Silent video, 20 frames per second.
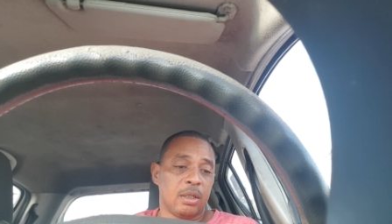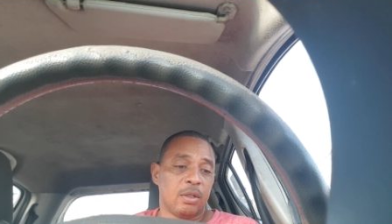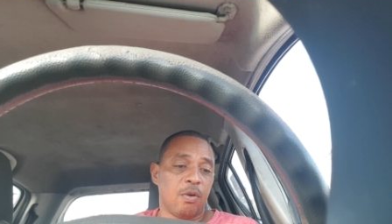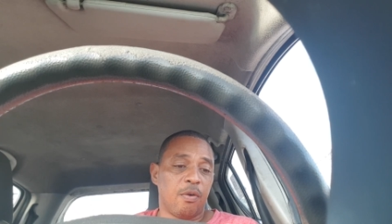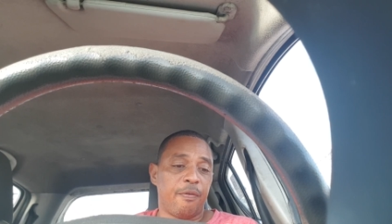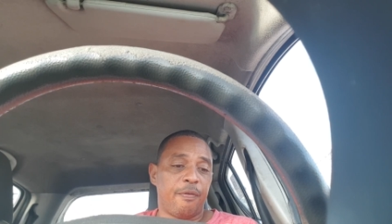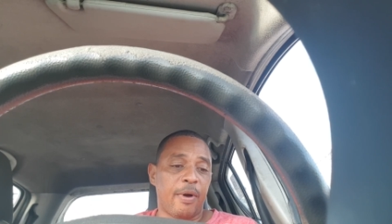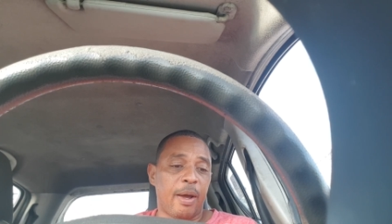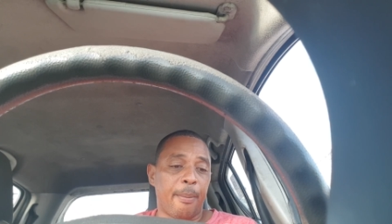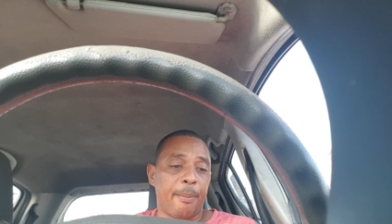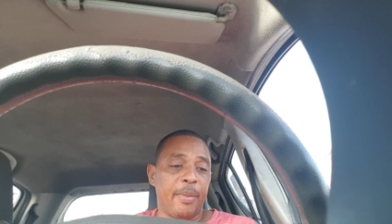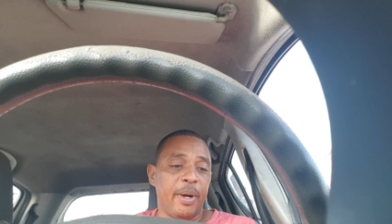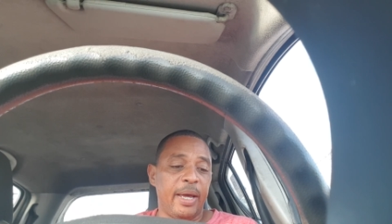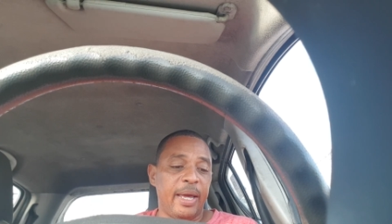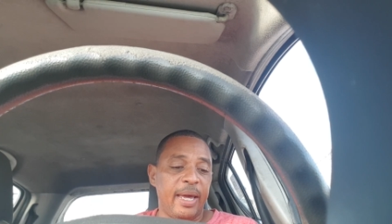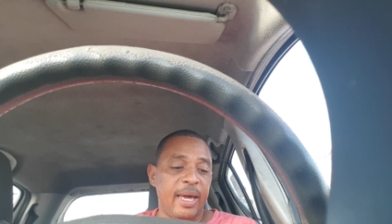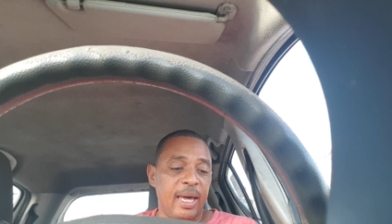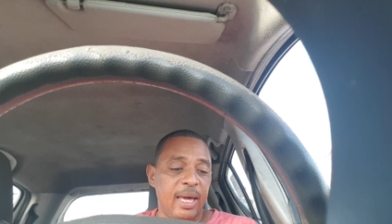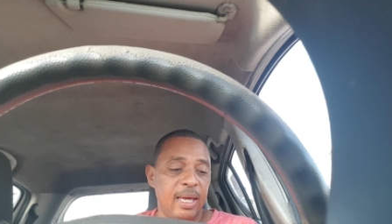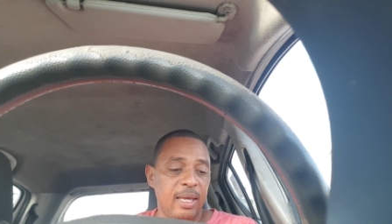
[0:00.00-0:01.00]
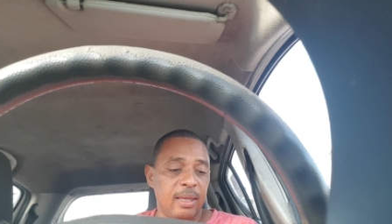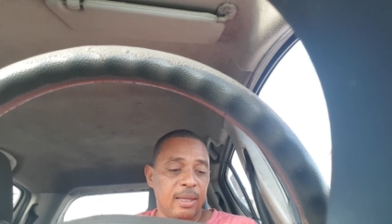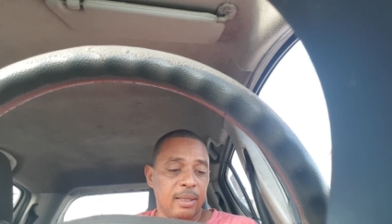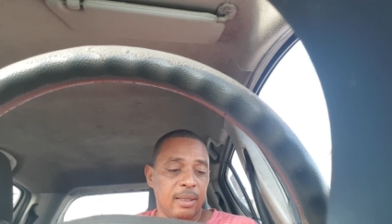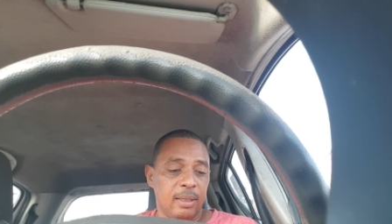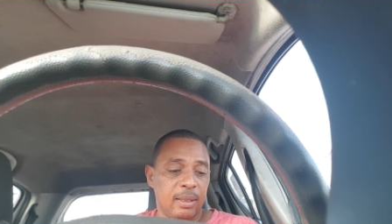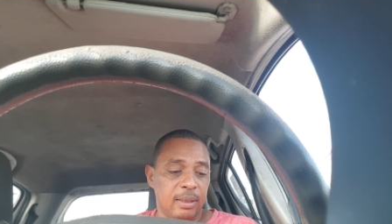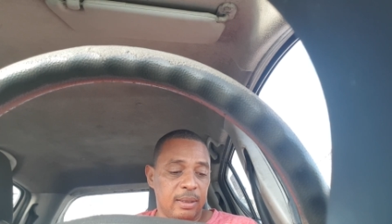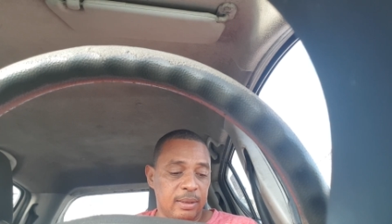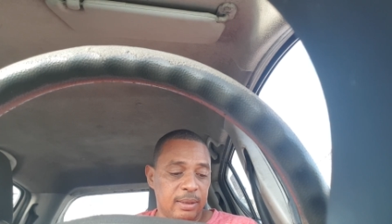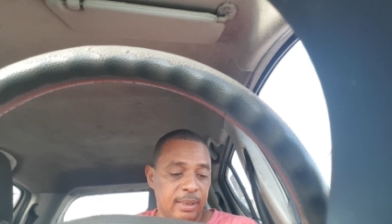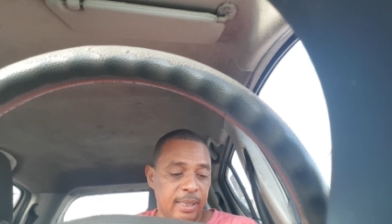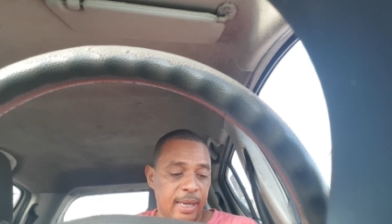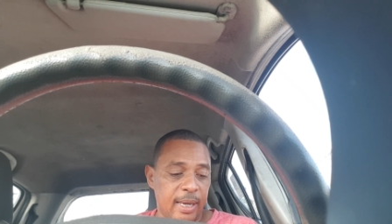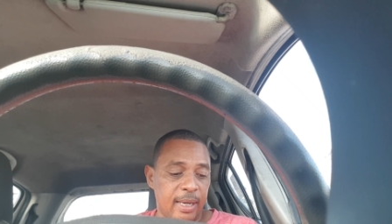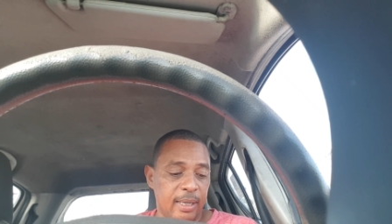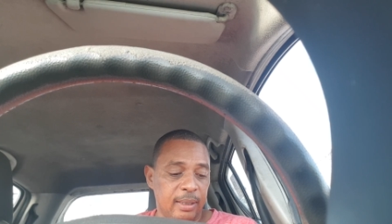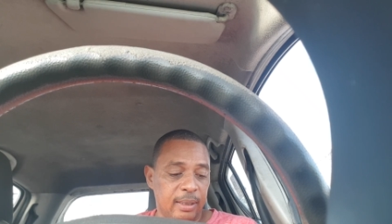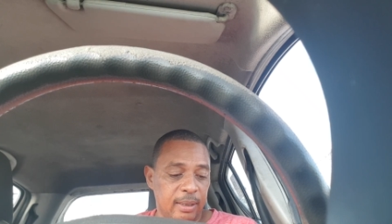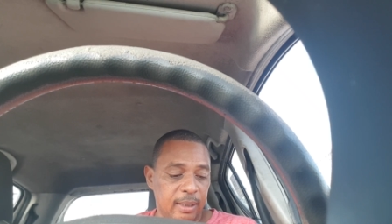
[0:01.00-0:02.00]
November 8th,
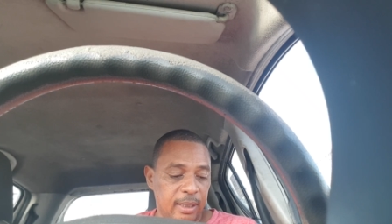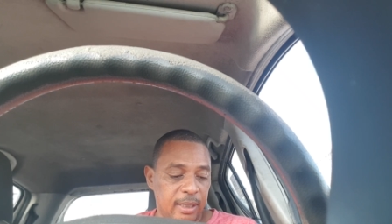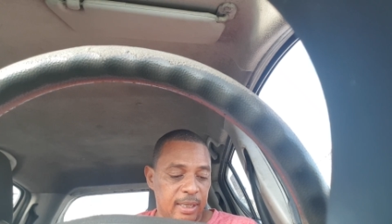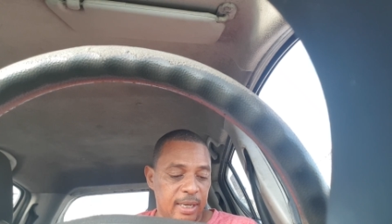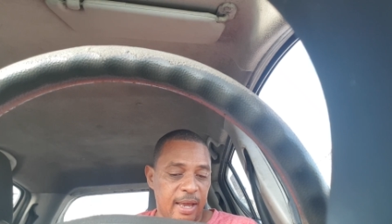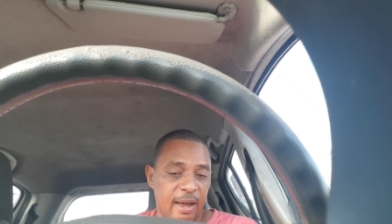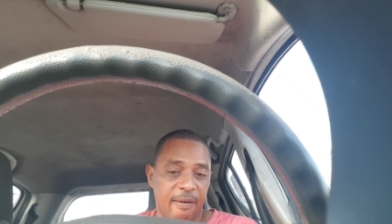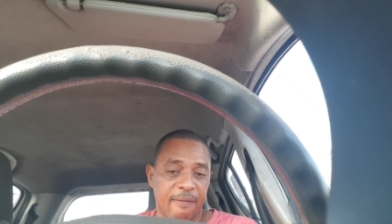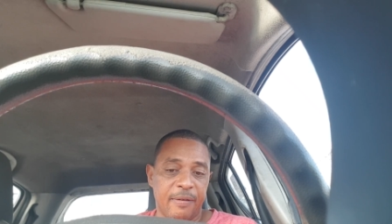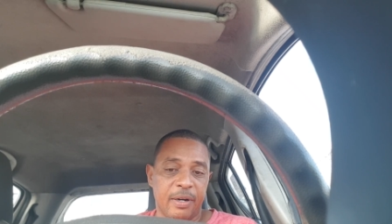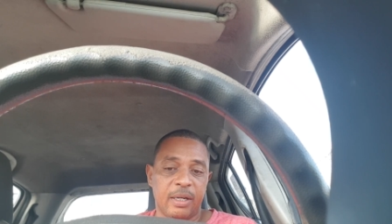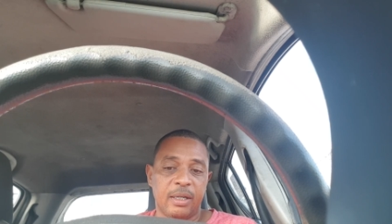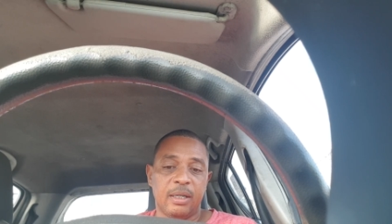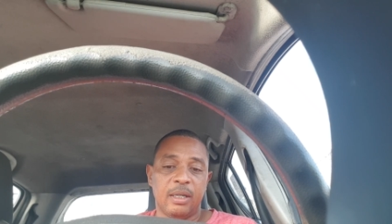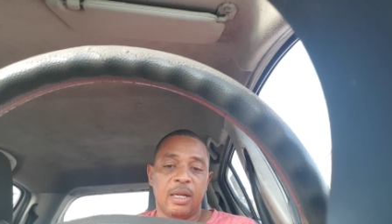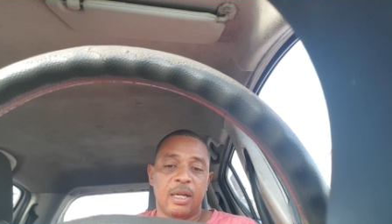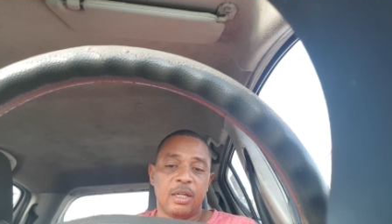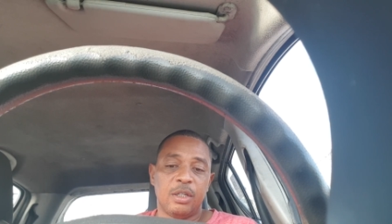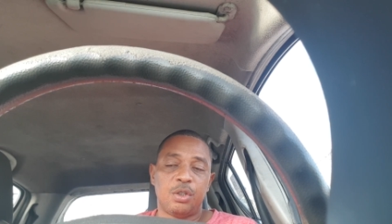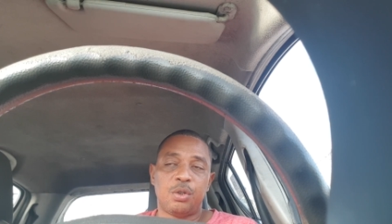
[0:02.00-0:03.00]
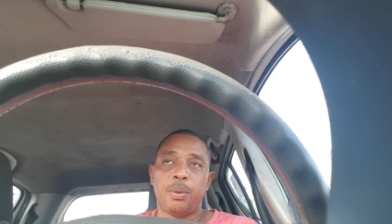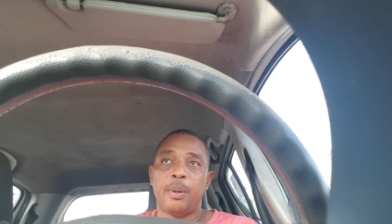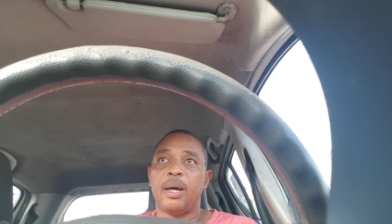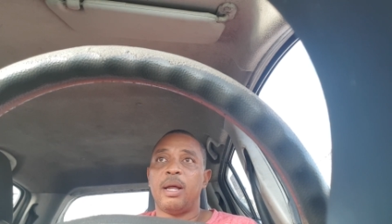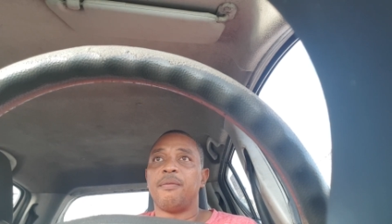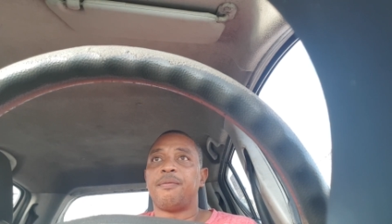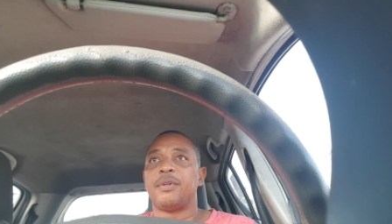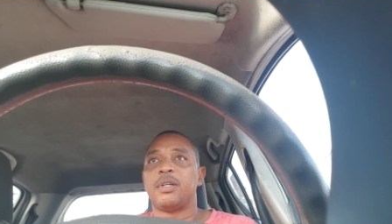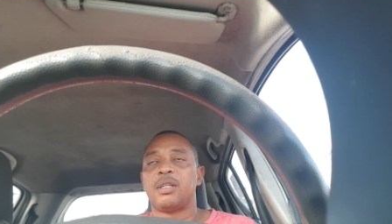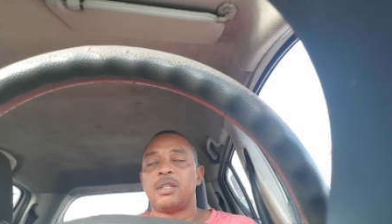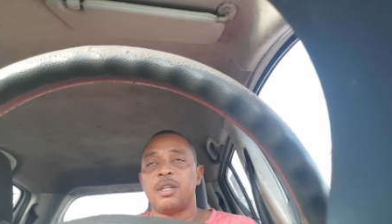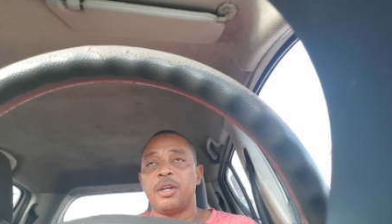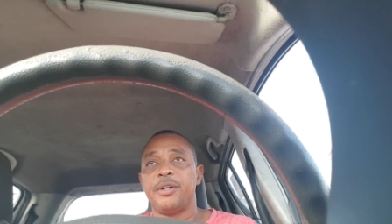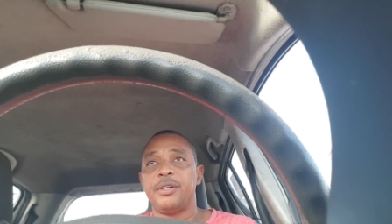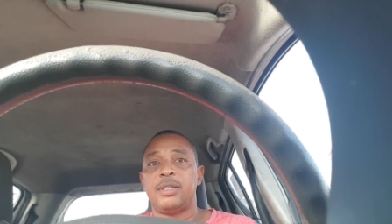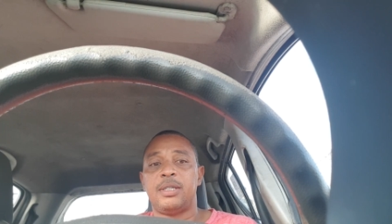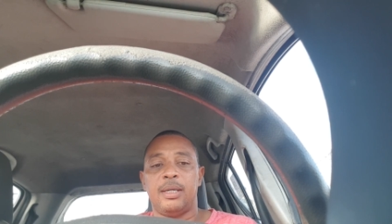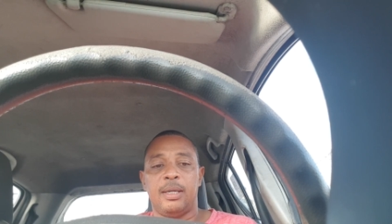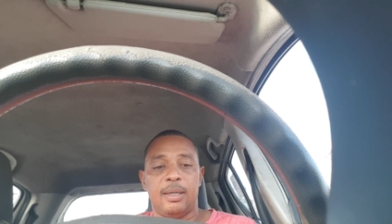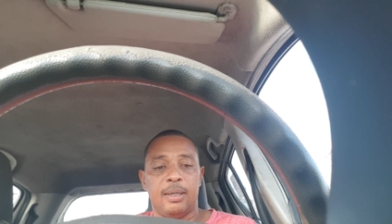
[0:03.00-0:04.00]
10th, 11th, 12th, and
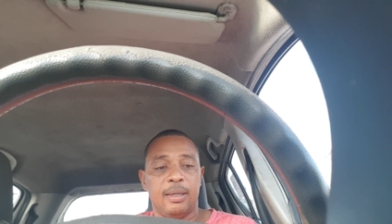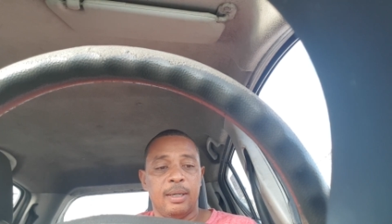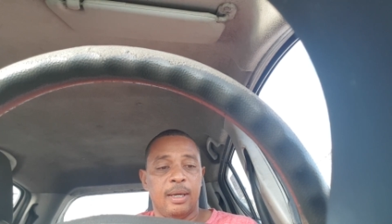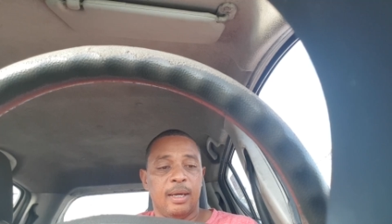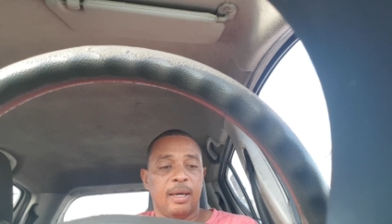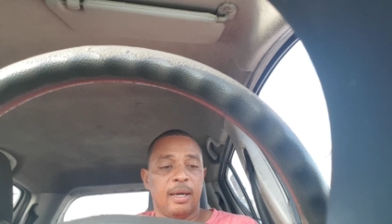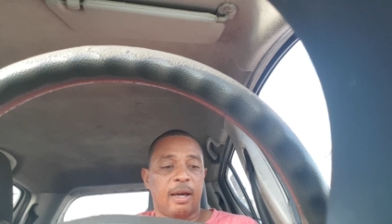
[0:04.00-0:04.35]
13th,